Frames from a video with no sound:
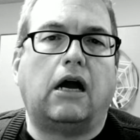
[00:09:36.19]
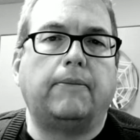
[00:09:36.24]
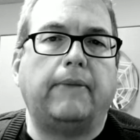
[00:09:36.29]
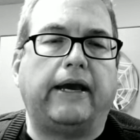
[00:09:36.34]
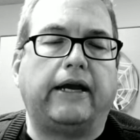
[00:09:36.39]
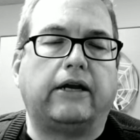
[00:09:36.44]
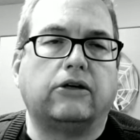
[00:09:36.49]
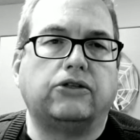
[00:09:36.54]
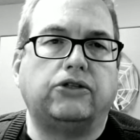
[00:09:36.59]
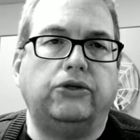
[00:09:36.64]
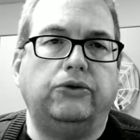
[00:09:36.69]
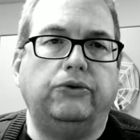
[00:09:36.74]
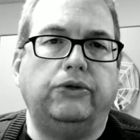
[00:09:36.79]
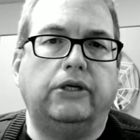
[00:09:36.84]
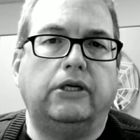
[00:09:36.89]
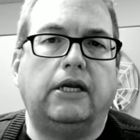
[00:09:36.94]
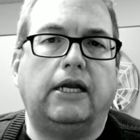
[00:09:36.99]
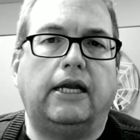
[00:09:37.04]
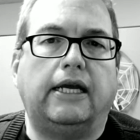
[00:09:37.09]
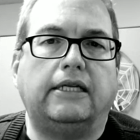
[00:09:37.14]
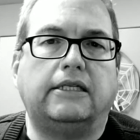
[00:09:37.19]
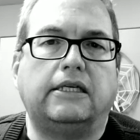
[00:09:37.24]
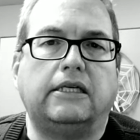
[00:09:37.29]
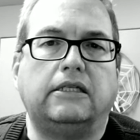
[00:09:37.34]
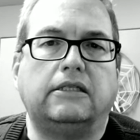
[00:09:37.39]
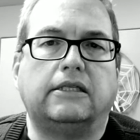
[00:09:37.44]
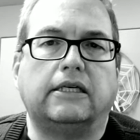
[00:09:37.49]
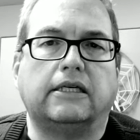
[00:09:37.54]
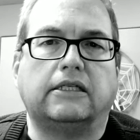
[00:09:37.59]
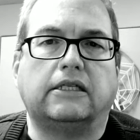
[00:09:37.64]
Makers Union in
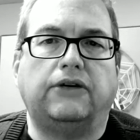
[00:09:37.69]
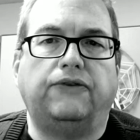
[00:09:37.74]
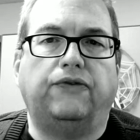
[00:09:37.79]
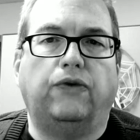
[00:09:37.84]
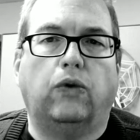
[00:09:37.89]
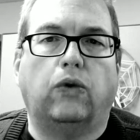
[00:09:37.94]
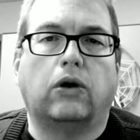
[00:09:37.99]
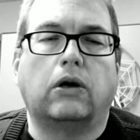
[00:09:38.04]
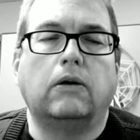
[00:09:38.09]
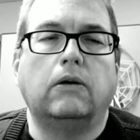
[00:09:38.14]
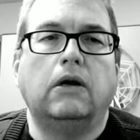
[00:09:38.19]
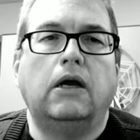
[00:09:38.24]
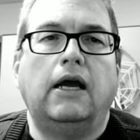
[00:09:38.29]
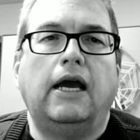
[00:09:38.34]
1864.